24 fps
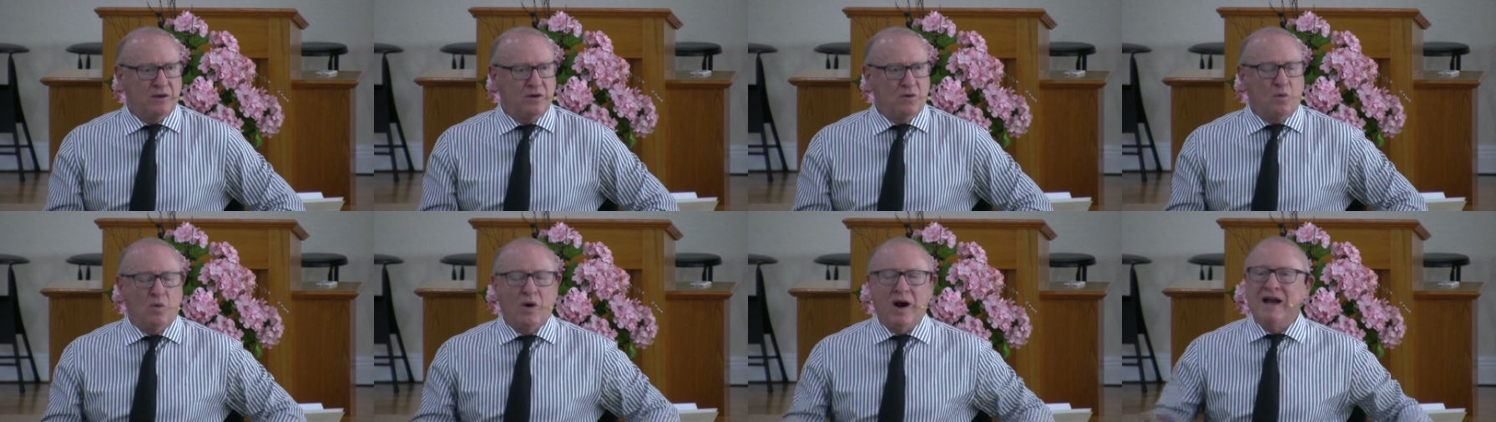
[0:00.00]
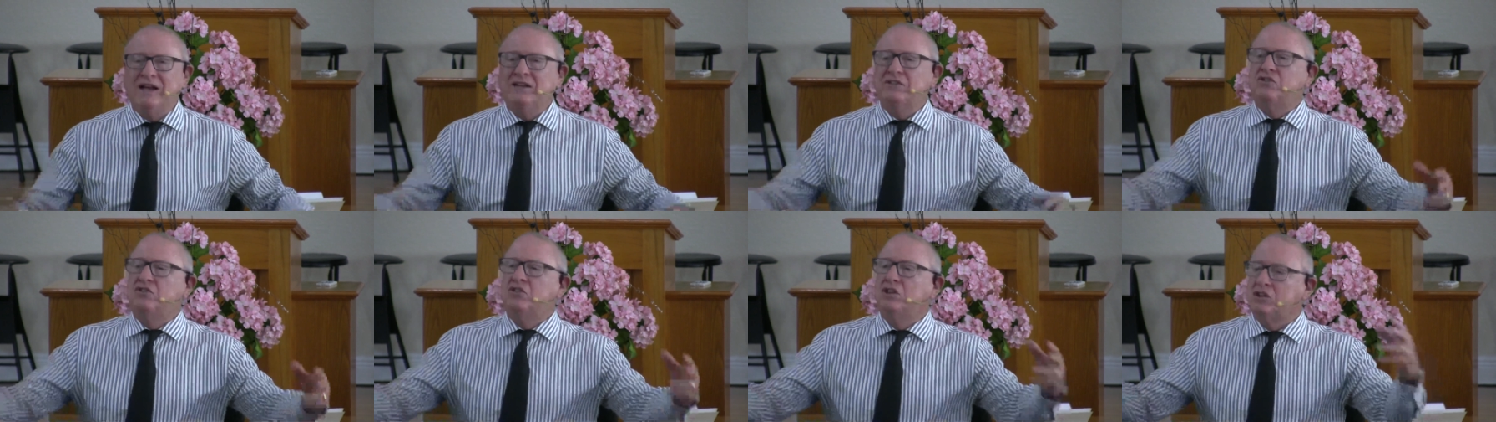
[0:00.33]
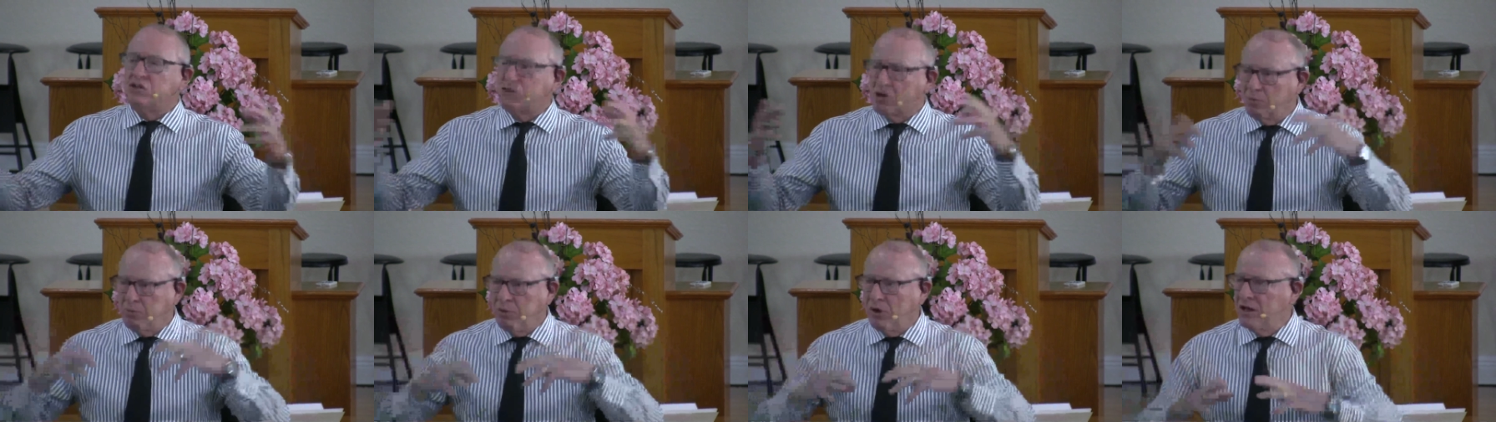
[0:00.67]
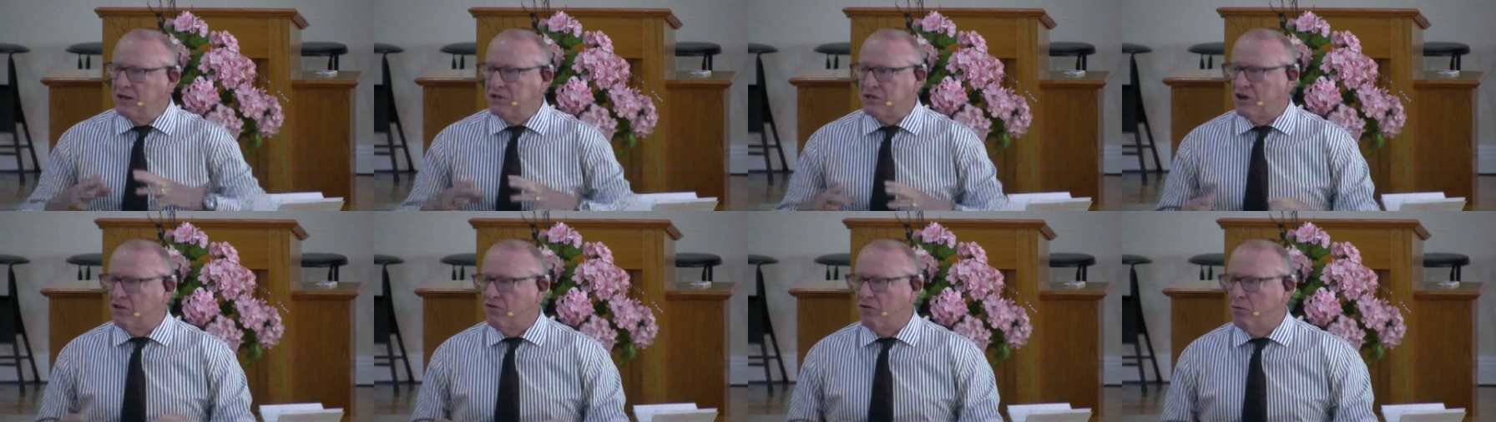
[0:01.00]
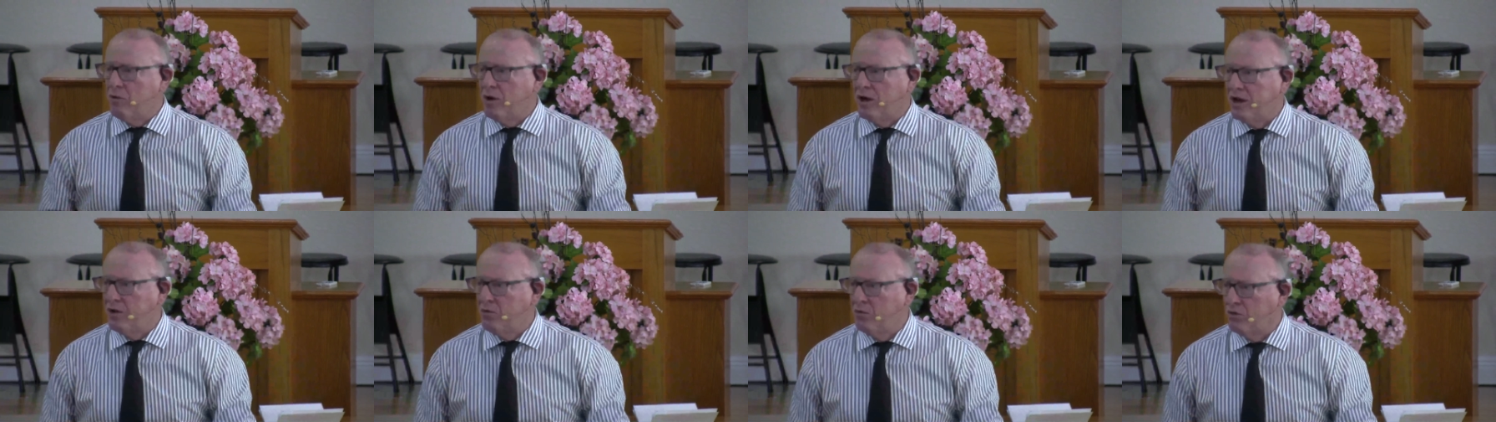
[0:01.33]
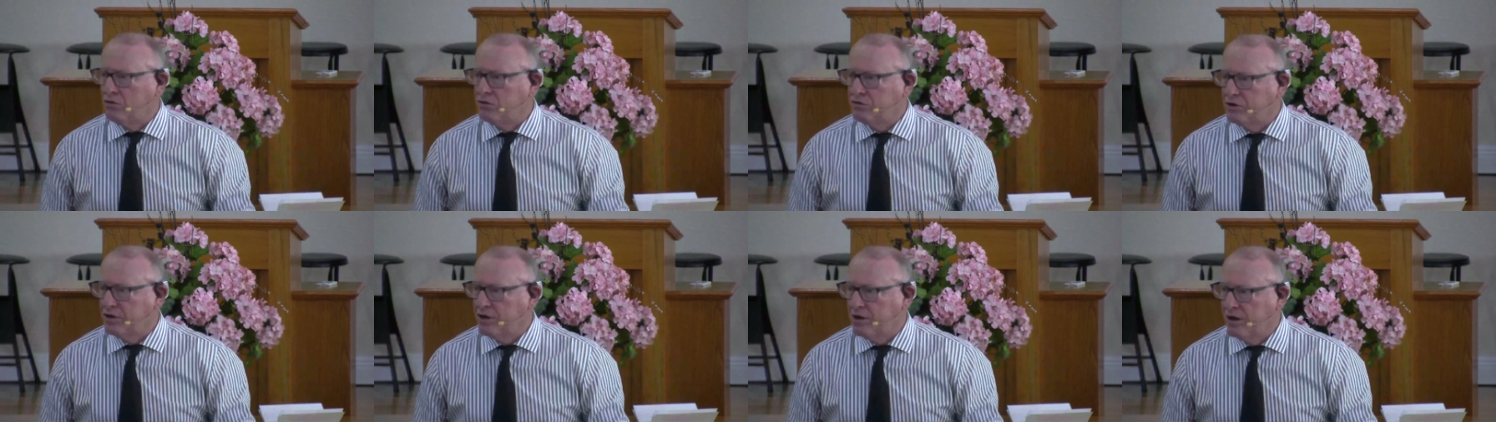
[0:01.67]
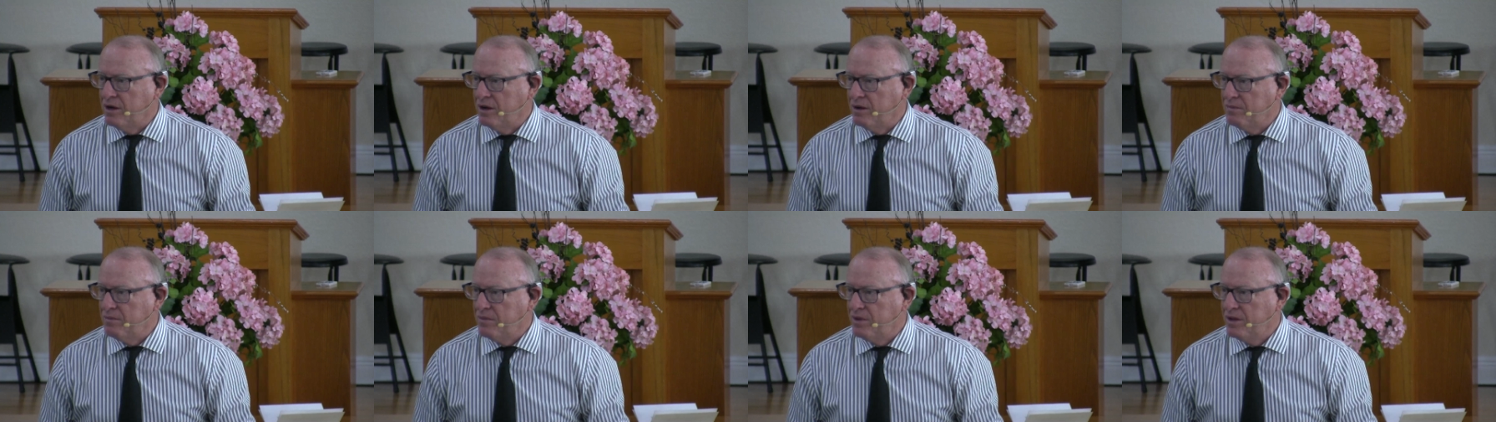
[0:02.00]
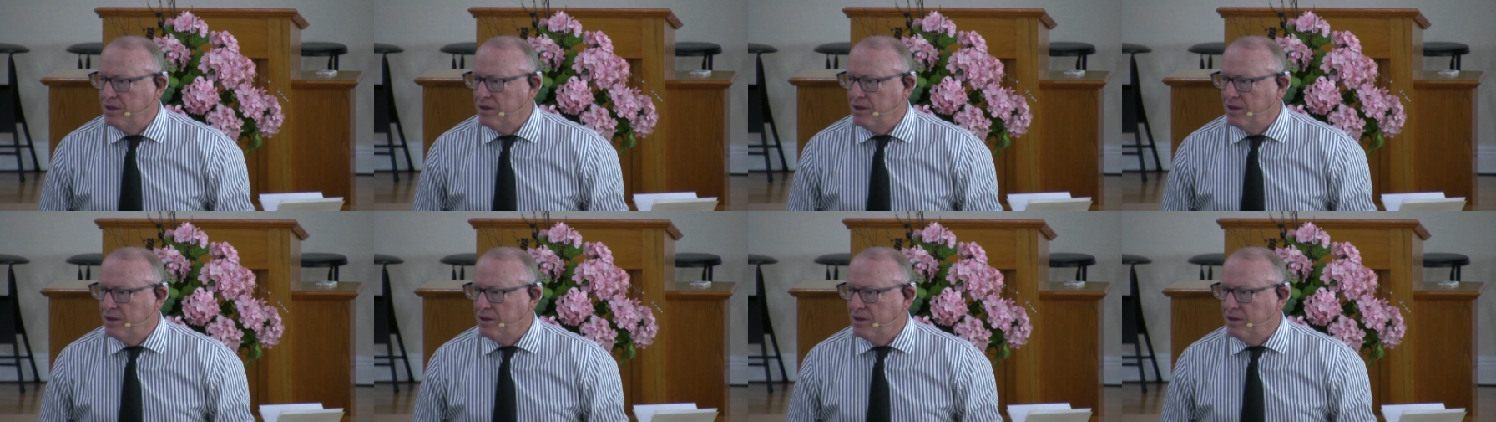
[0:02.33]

Why is this the place everybody wants to come?